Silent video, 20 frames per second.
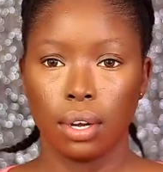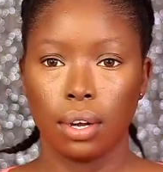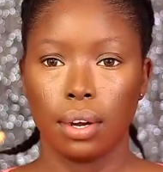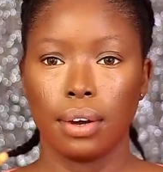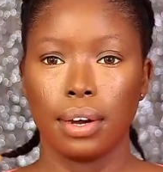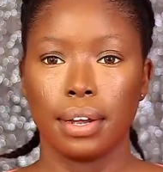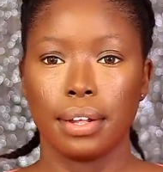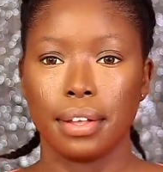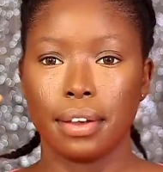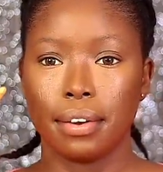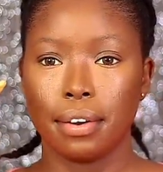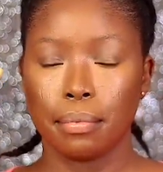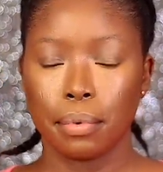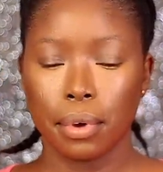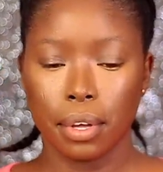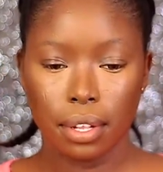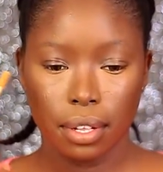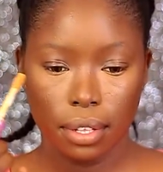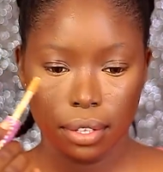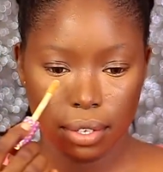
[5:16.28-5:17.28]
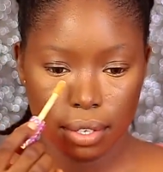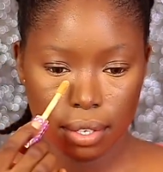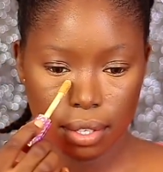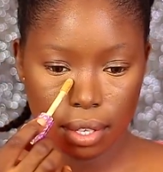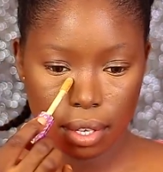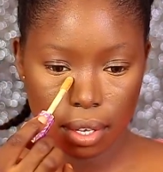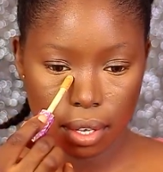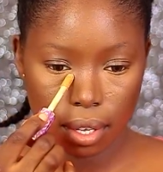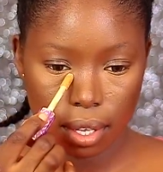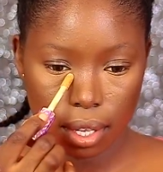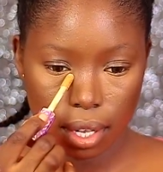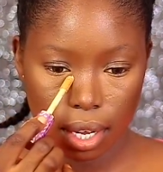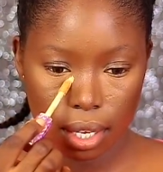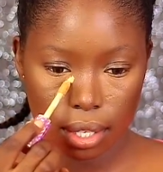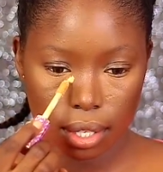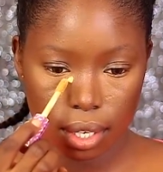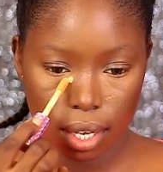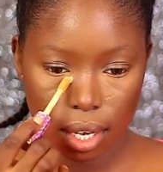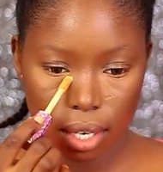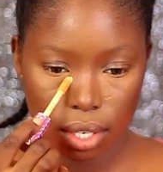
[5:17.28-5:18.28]
Alright, now I'm going into the
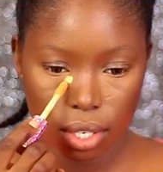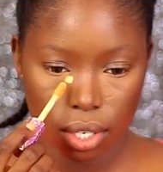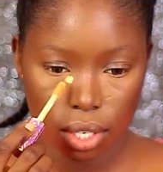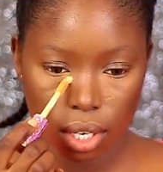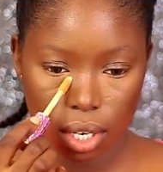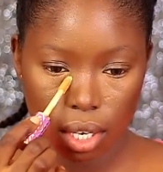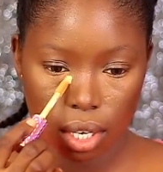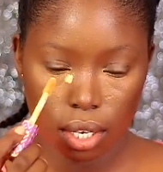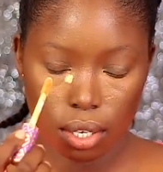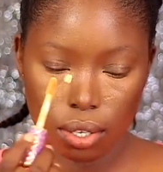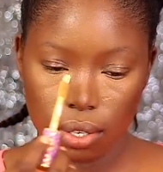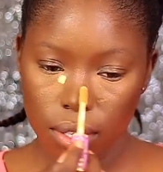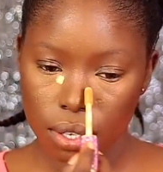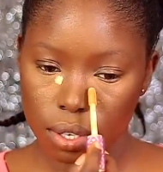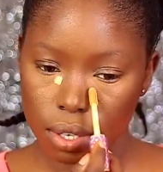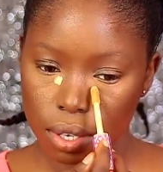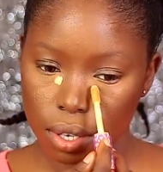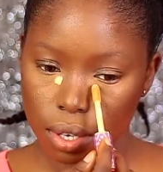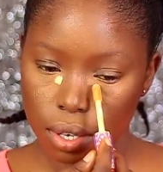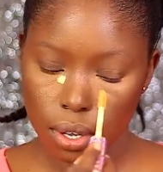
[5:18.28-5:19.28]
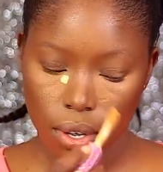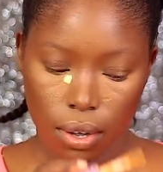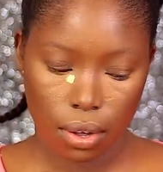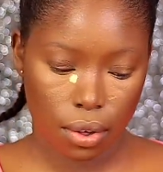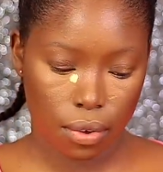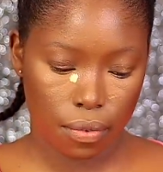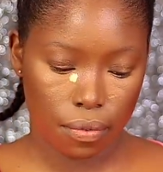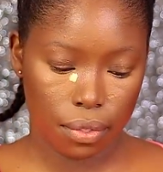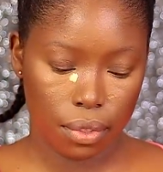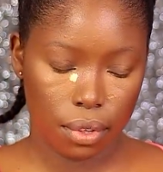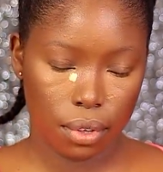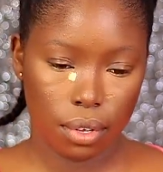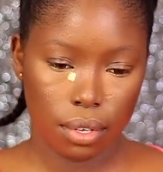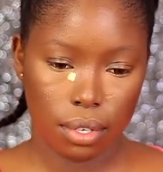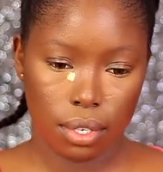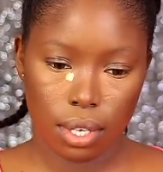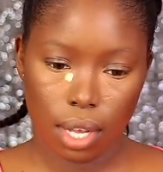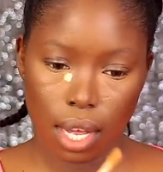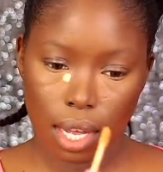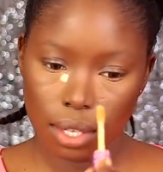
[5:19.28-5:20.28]
lighter shade of
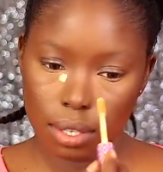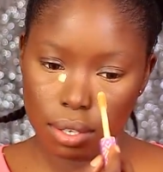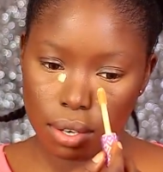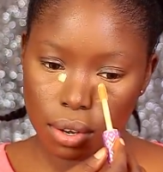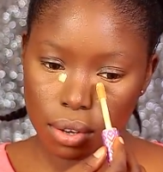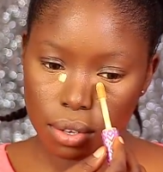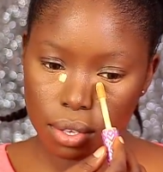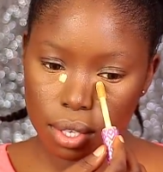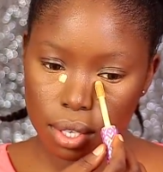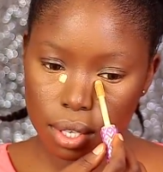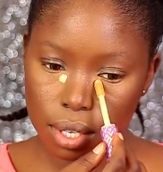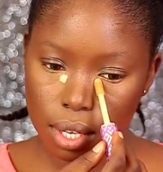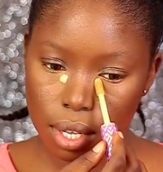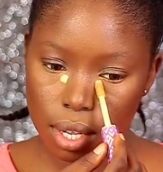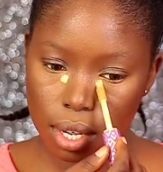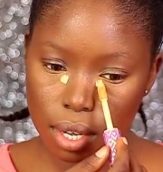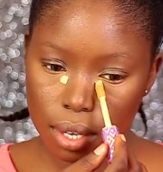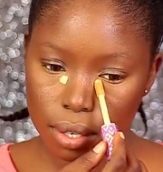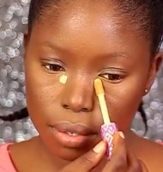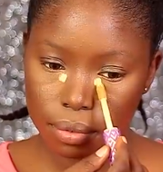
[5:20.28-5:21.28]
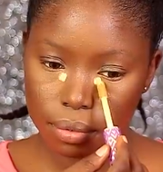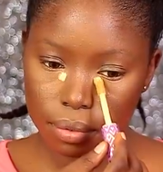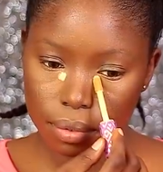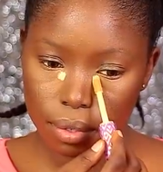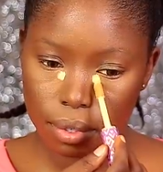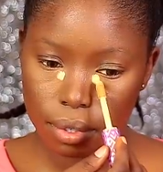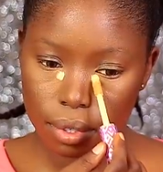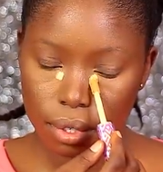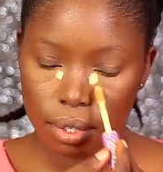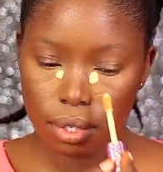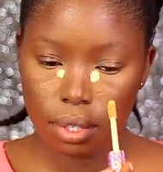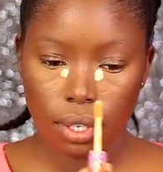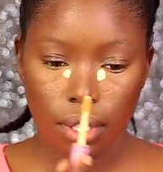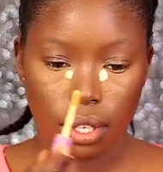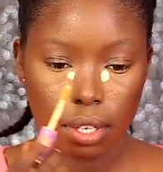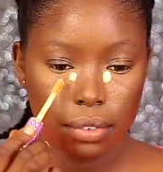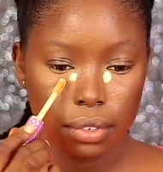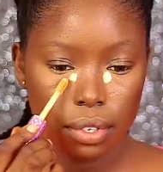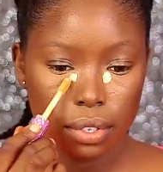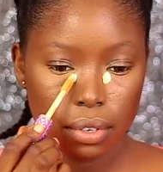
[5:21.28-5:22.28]
the Tarte concealer,
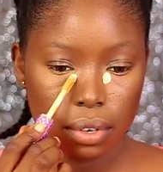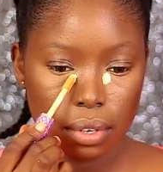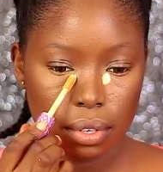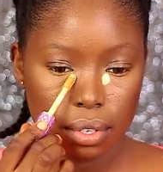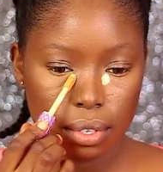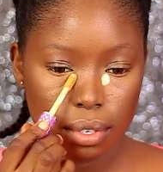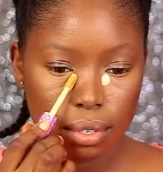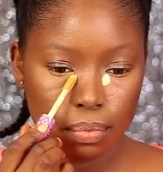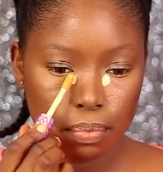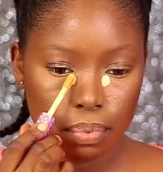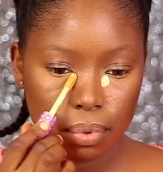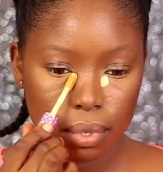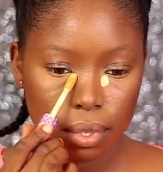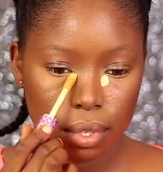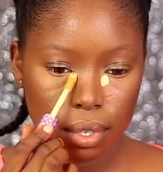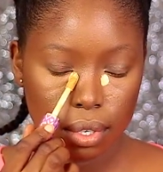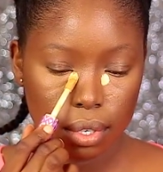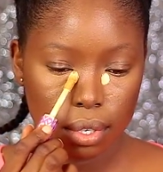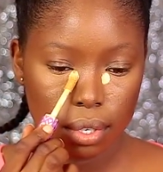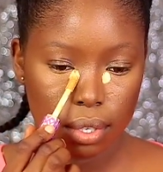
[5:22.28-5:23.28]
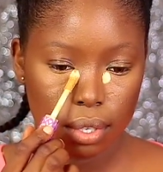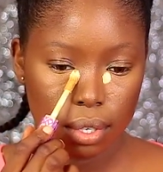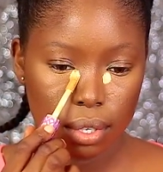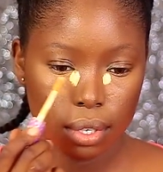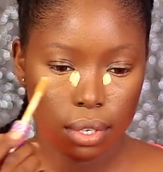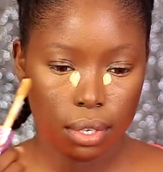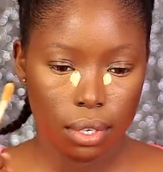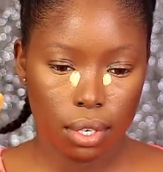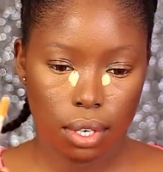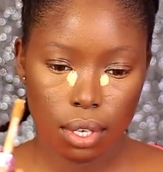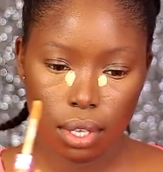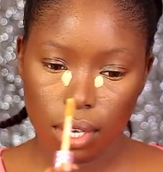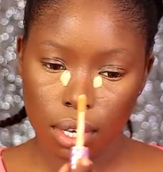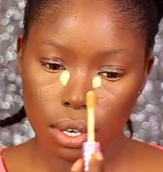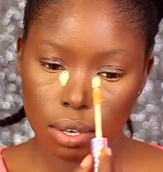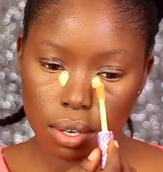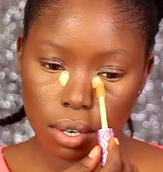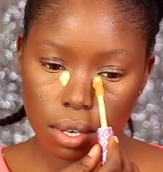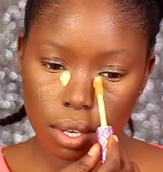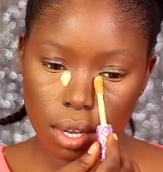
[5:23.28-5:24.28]
and I'm just going to put this in the inner
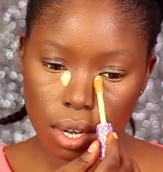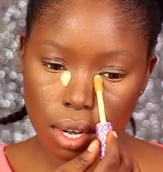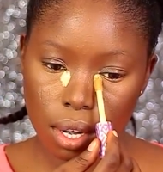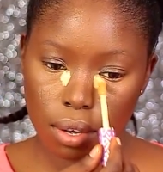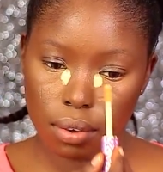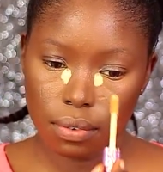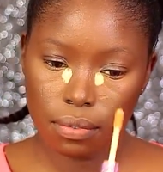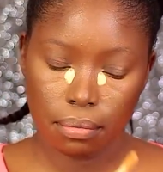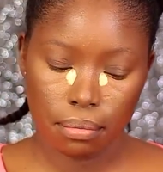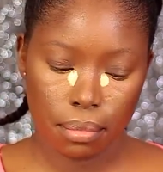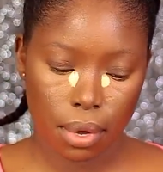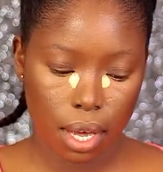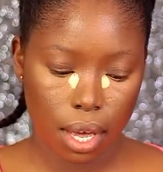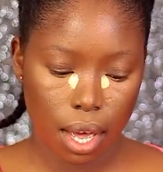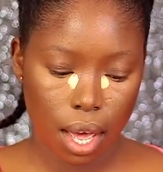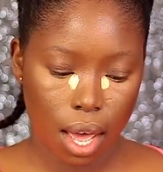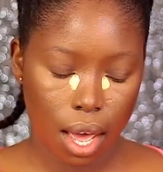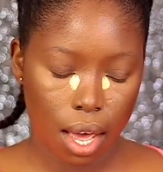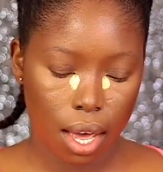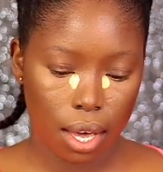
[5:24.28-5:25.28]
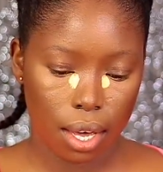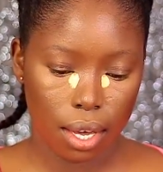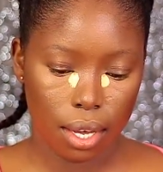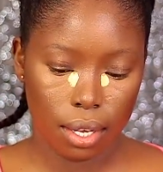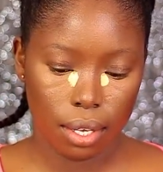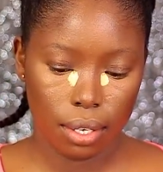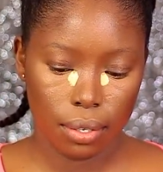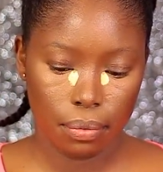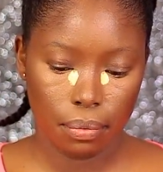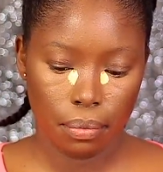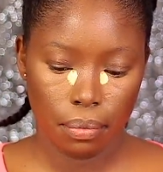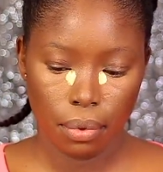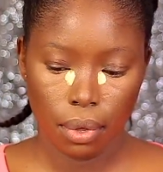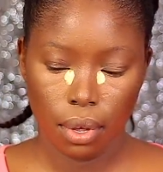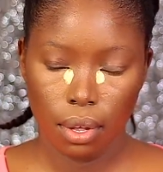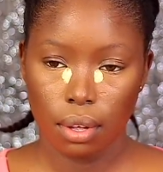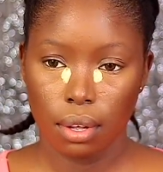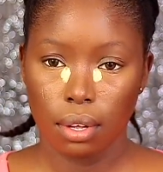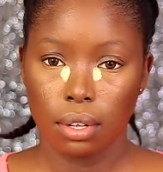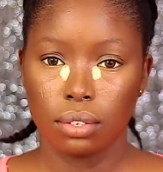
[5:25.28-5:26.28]
corner of my eye
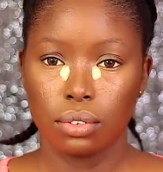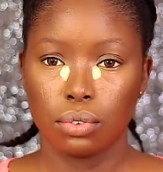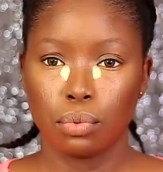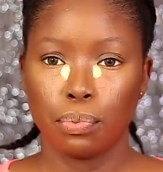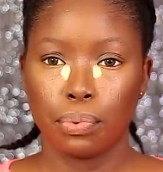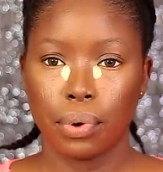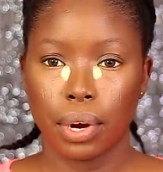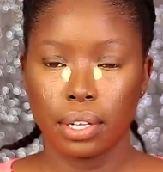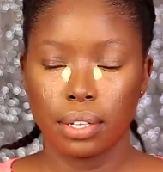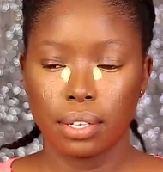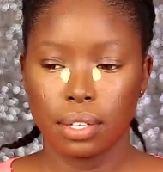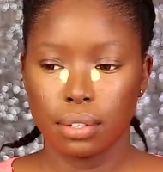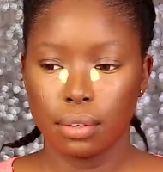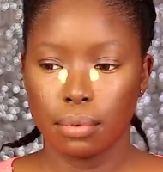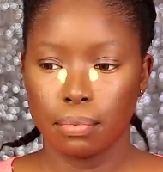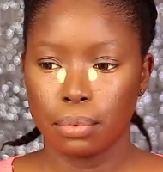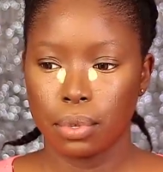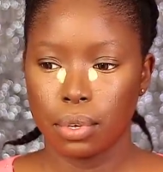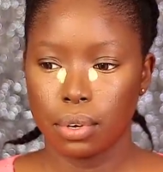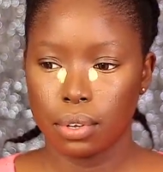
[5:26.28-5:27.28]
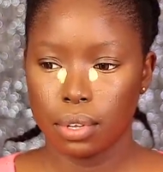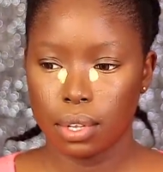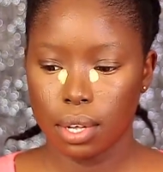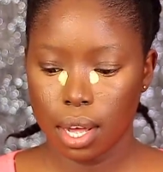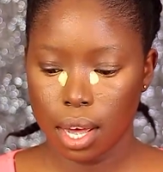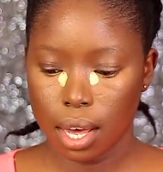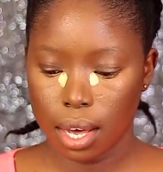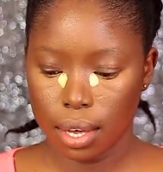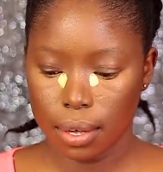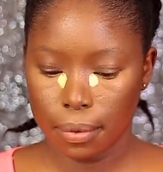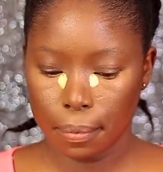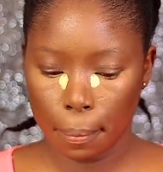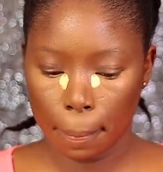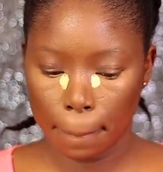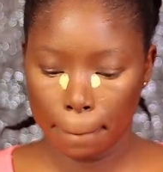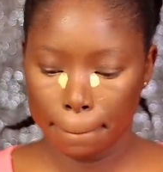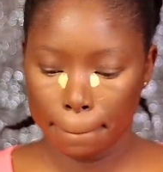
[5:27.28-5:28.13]
to brighten up the under eye.